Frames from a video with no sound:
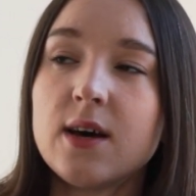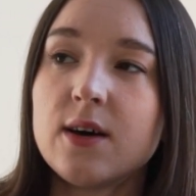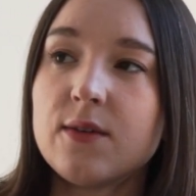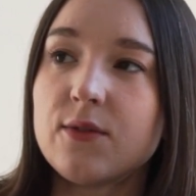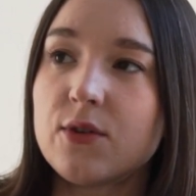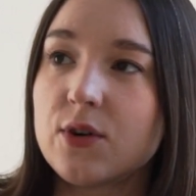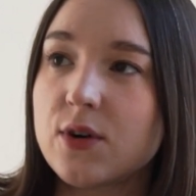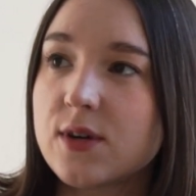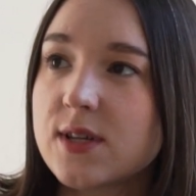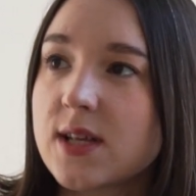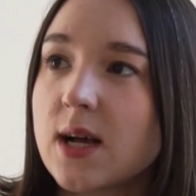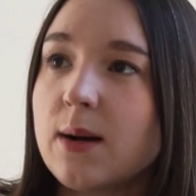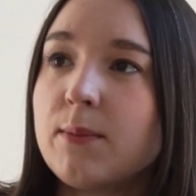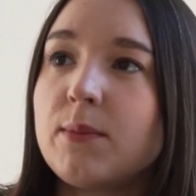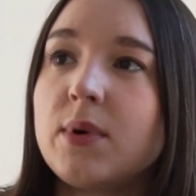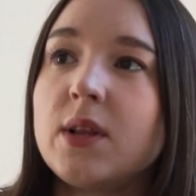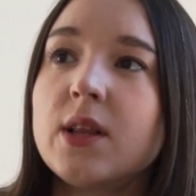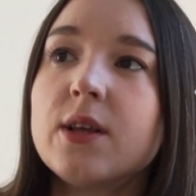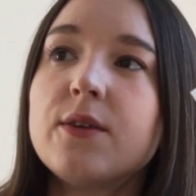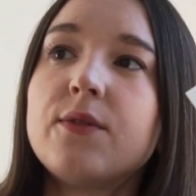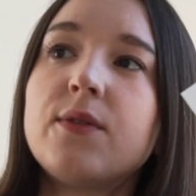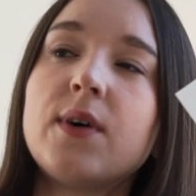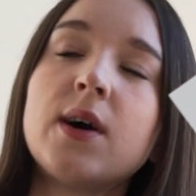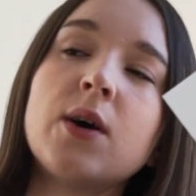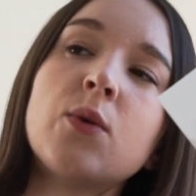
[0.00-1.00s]
For example,
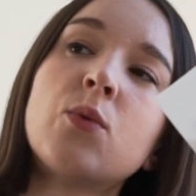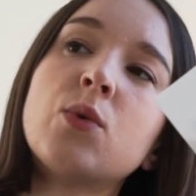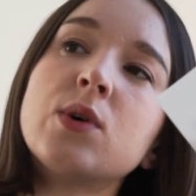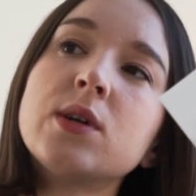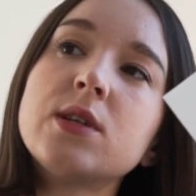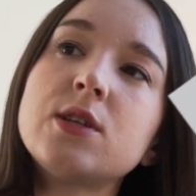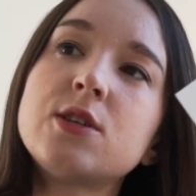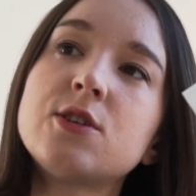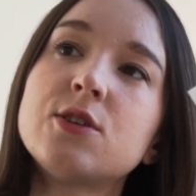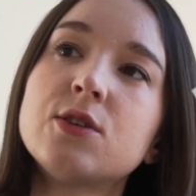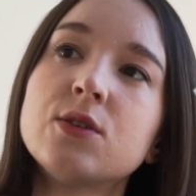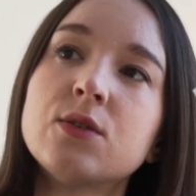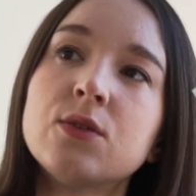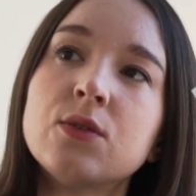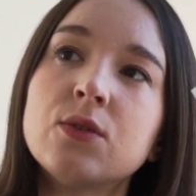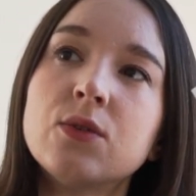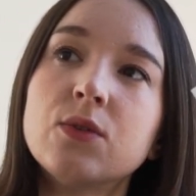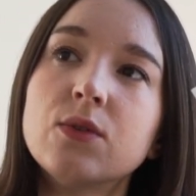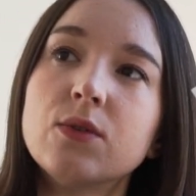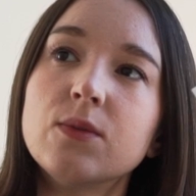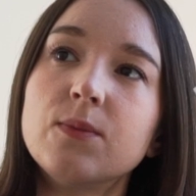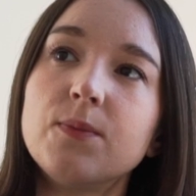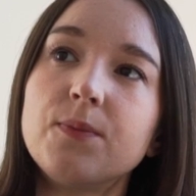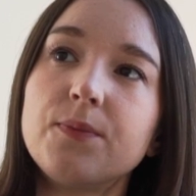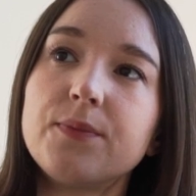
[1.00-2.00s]
if I want
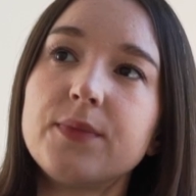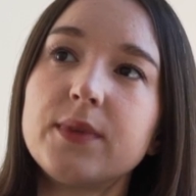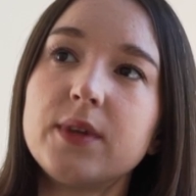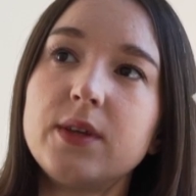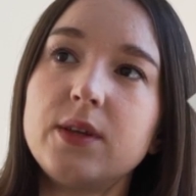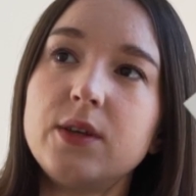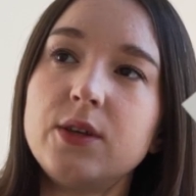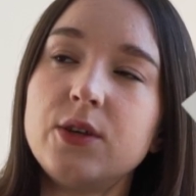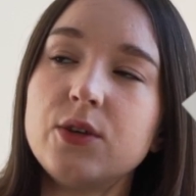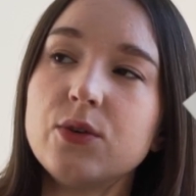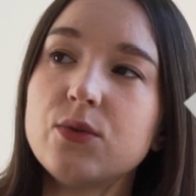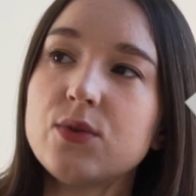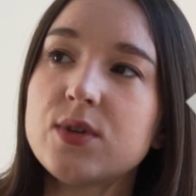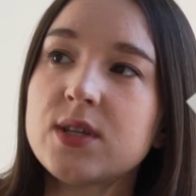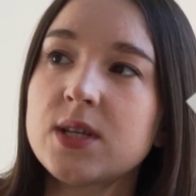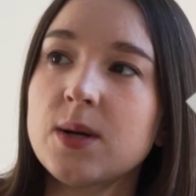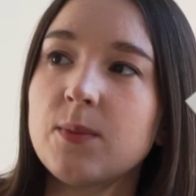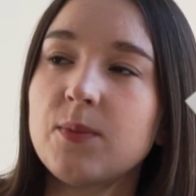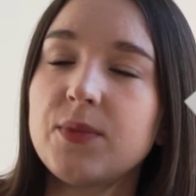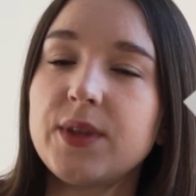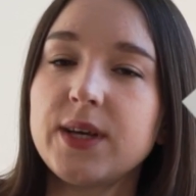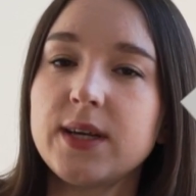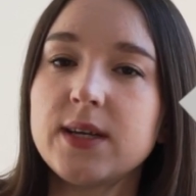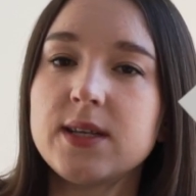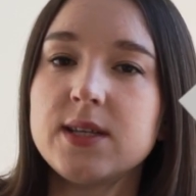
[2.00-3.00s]
to use
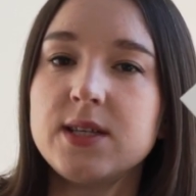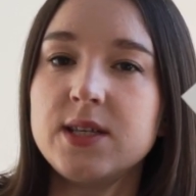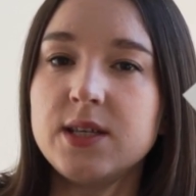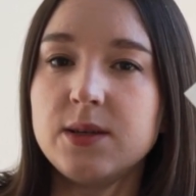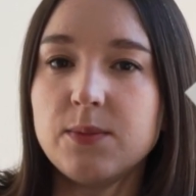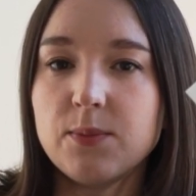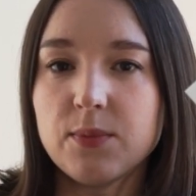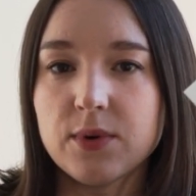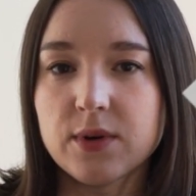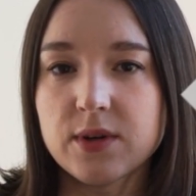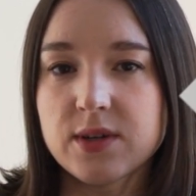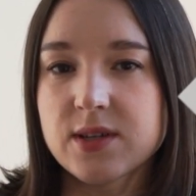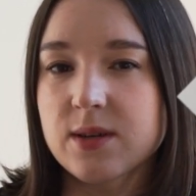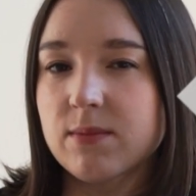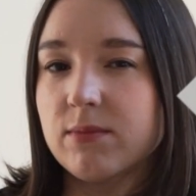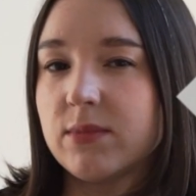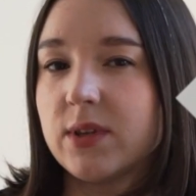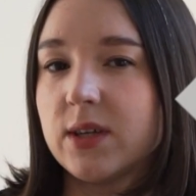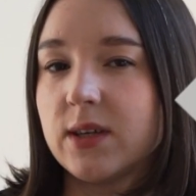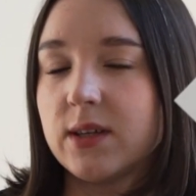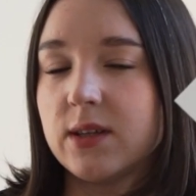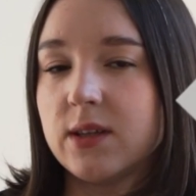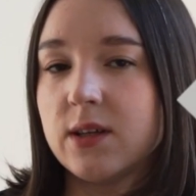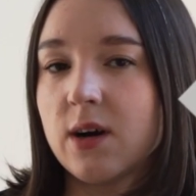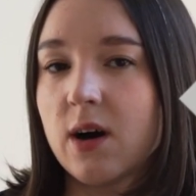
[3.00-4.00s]
something deeper,
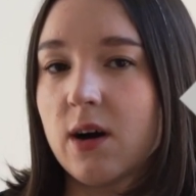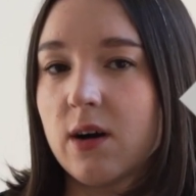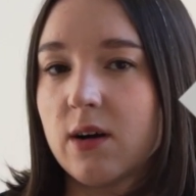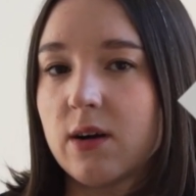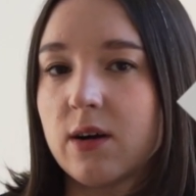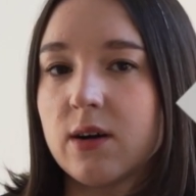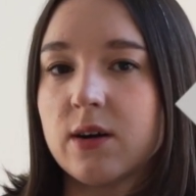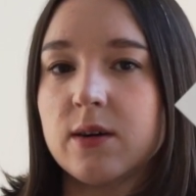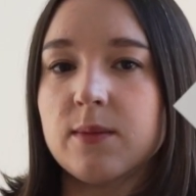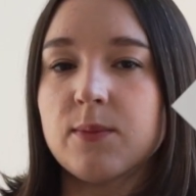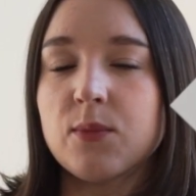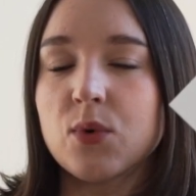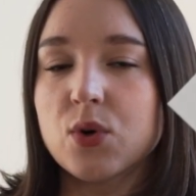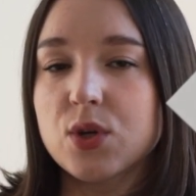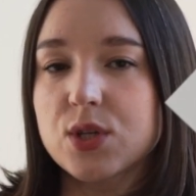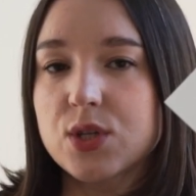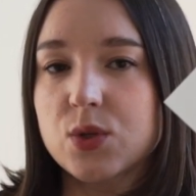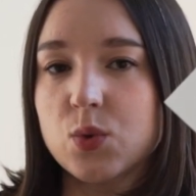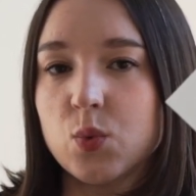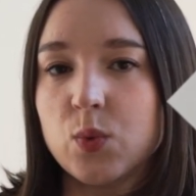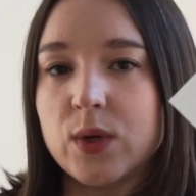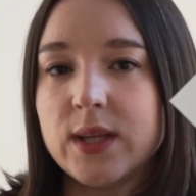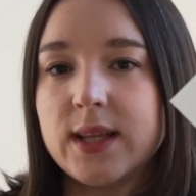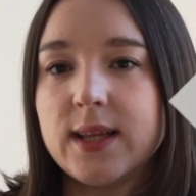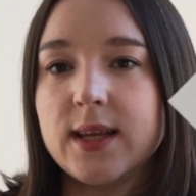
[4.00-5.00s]
something darker, more
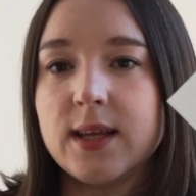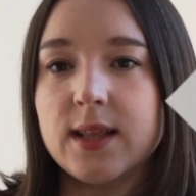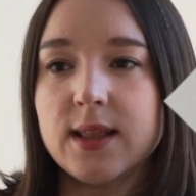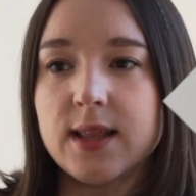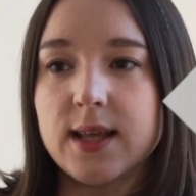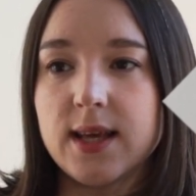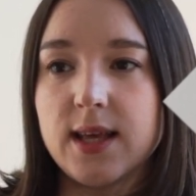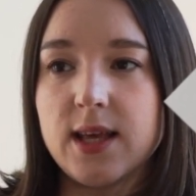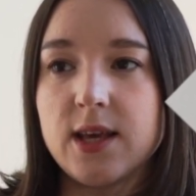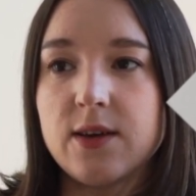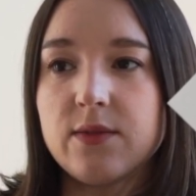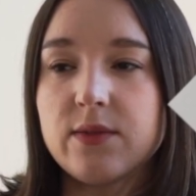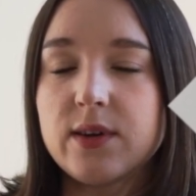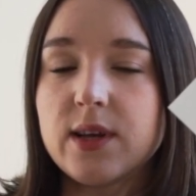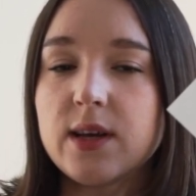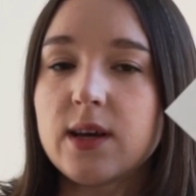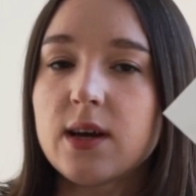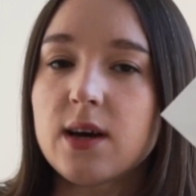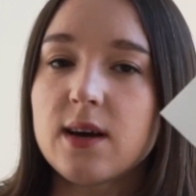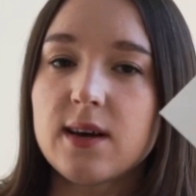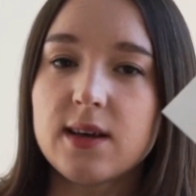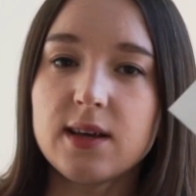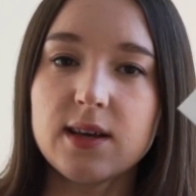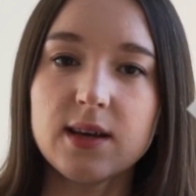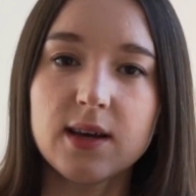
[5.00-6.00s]
sweet in the
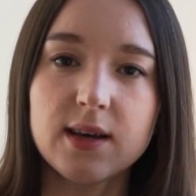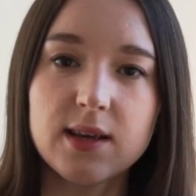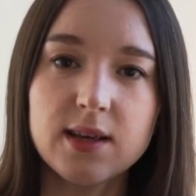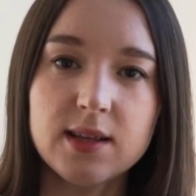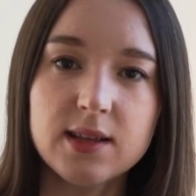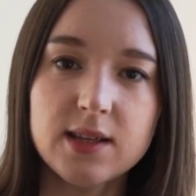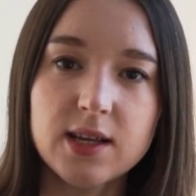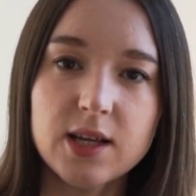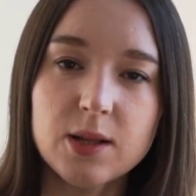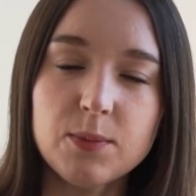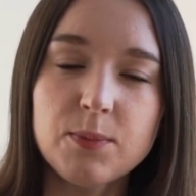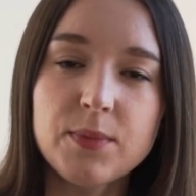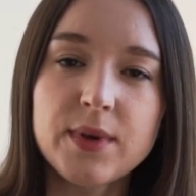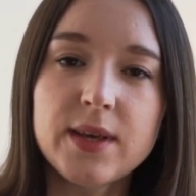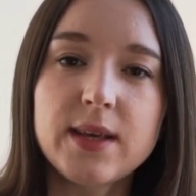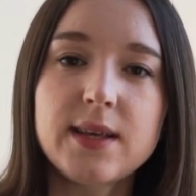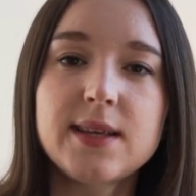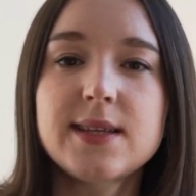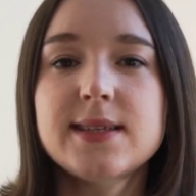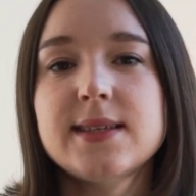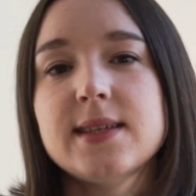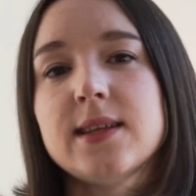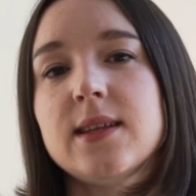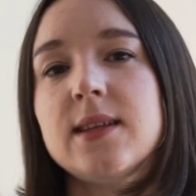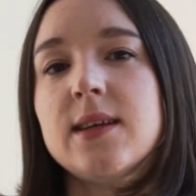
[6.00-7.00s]
evening, it can be
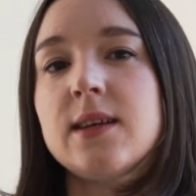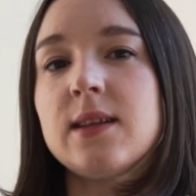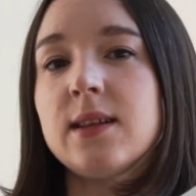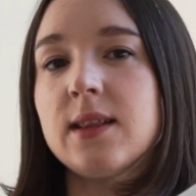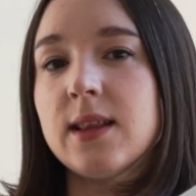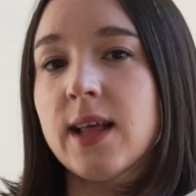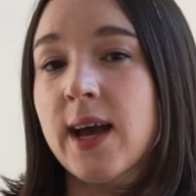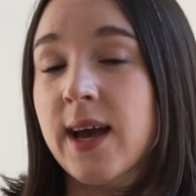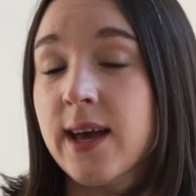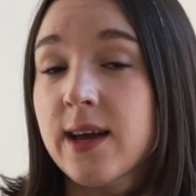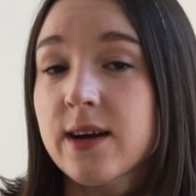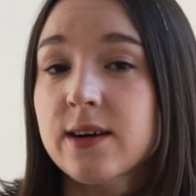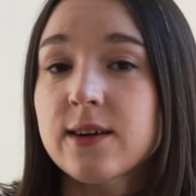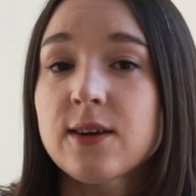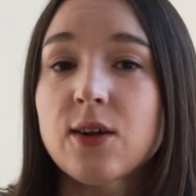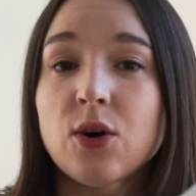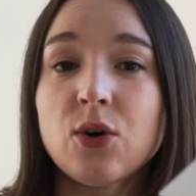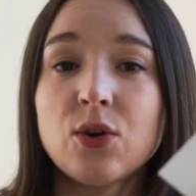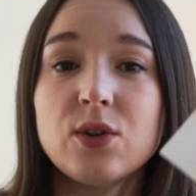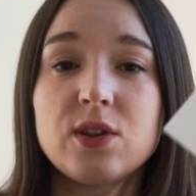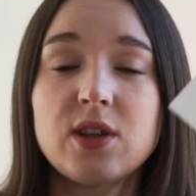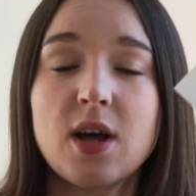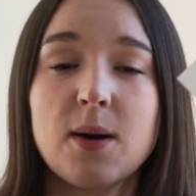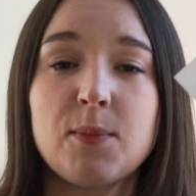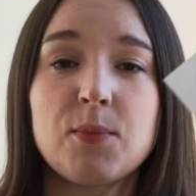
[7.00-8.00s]
easily layered
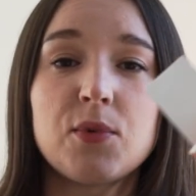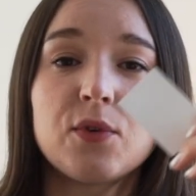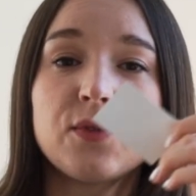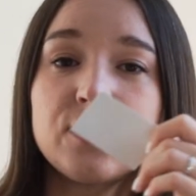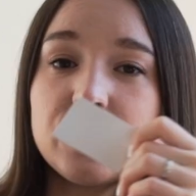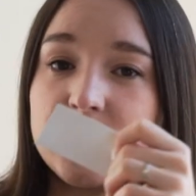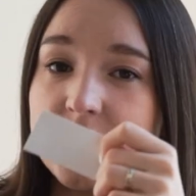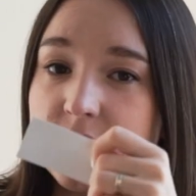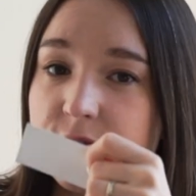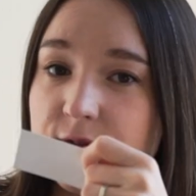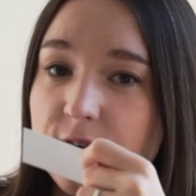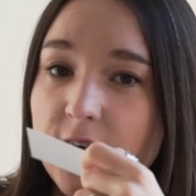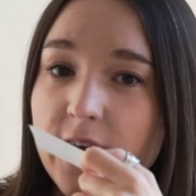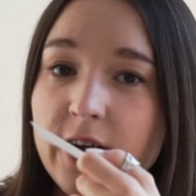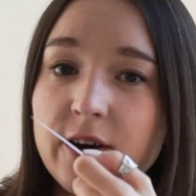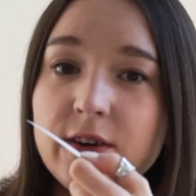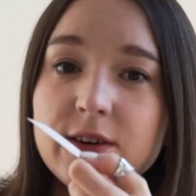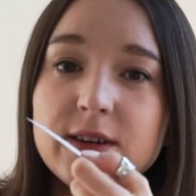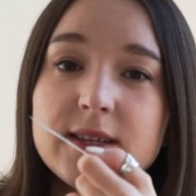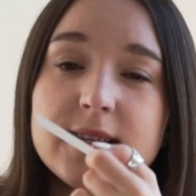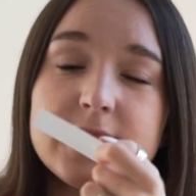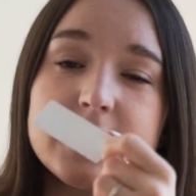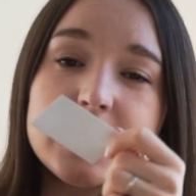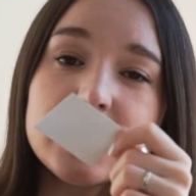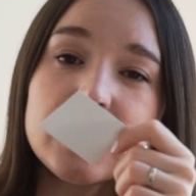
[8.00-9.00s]
on top of this
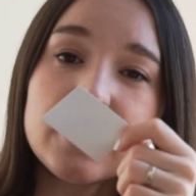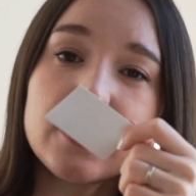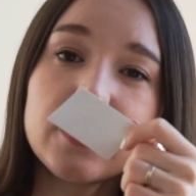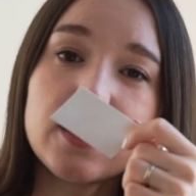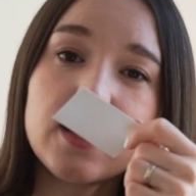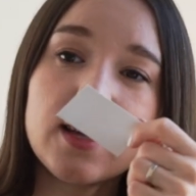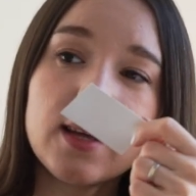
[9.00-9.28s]
fragrance